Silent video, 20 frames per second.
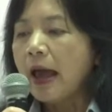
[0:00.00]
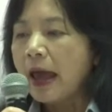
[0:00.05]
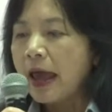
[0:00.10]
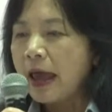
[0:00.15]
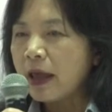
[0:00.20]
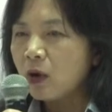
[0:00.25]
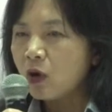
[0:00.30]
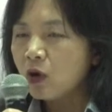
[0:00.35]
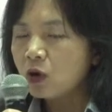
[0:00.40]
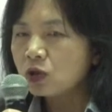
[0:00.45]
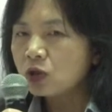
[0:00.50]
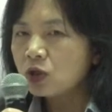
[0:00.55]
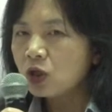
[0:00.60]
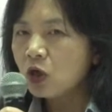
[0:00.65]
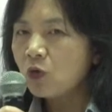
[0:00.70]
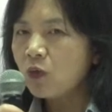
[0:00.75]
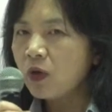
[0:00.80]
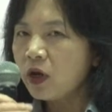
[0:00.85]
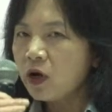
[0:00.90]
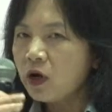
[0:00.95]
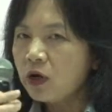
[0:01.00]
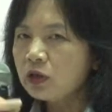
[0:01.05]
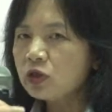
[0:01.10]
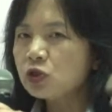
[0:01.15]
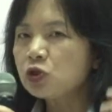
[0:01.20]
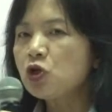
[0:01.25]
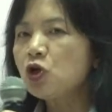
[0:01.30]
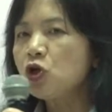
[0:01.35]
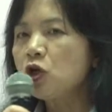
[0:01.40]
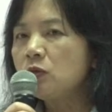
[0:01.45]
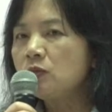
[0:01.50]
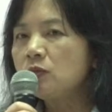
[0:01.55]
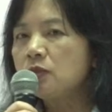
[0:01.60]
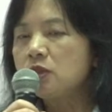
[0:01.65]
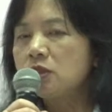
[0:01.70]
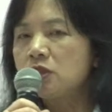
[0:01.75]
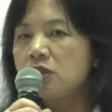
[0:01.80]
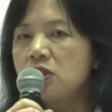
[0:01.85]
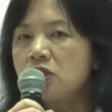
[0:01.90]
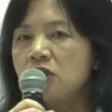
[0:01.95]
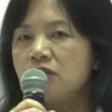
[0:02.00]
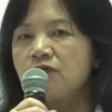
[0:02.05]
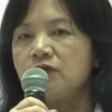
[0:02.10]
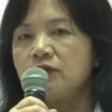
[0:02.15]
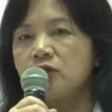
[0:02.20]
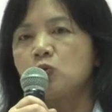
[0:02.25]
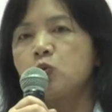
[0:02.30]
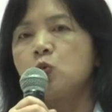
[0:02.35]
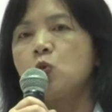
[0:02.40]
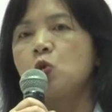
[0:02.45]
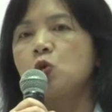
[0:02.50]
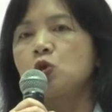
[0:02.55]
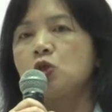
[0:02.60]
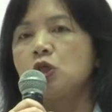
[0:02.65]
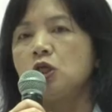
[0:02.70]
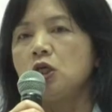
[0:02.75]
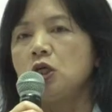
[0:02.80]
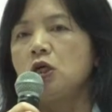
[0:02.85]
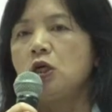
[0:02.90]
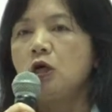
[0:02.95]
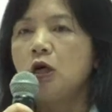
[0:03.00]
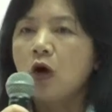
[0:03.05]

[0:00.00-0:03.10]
And also, we heard the term surface water.